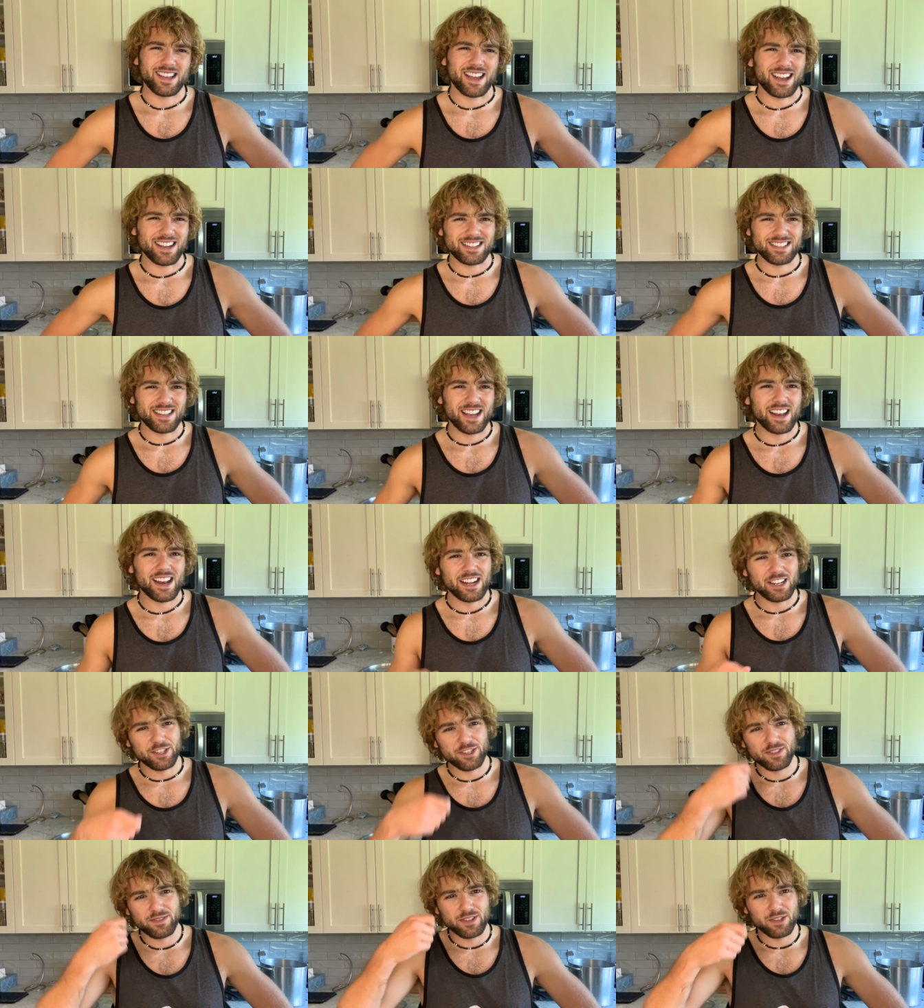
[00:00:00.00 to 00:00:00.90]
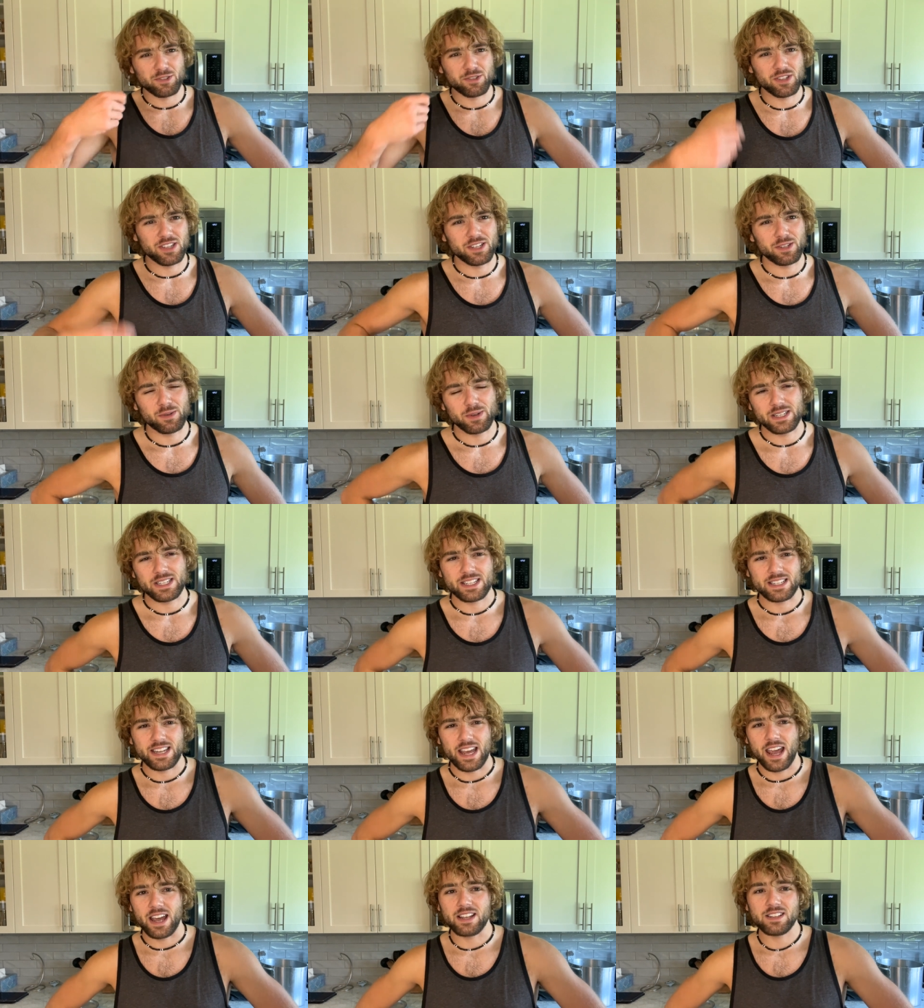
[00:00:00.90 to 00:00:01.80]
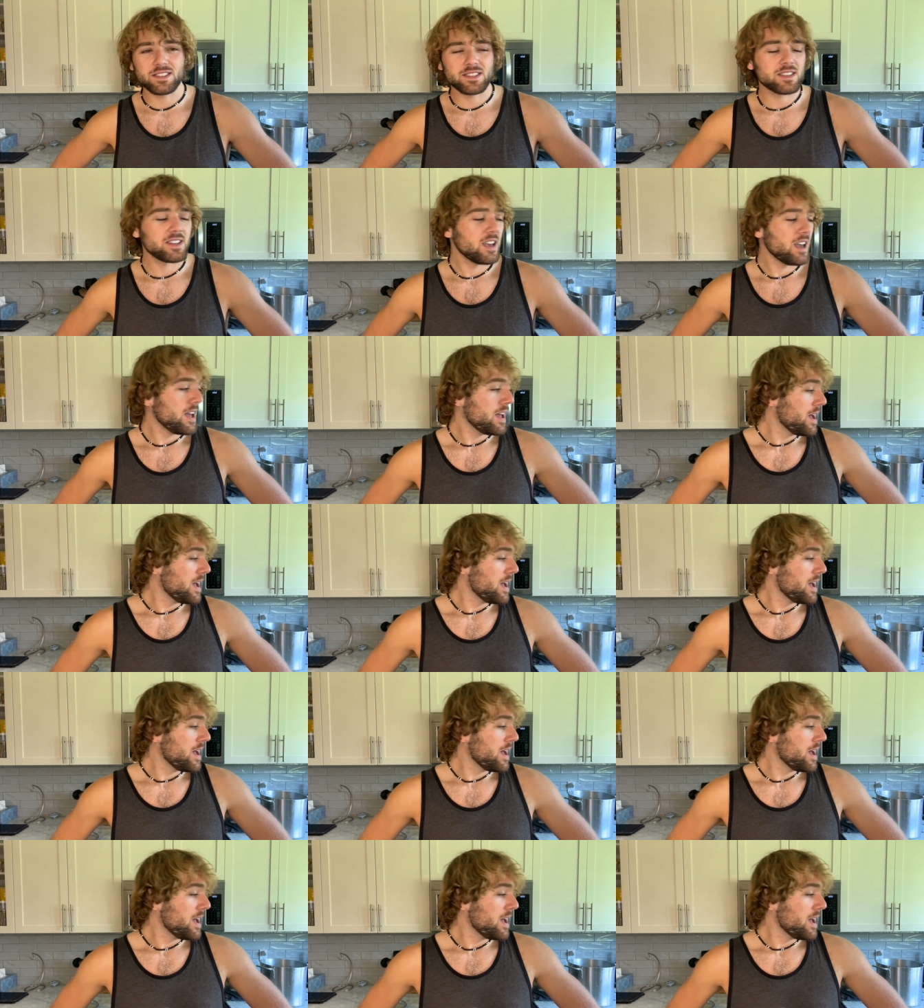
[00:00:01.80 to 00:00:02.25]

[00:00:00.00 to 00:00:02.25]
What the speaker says: Like I said, I just usually do it to taste,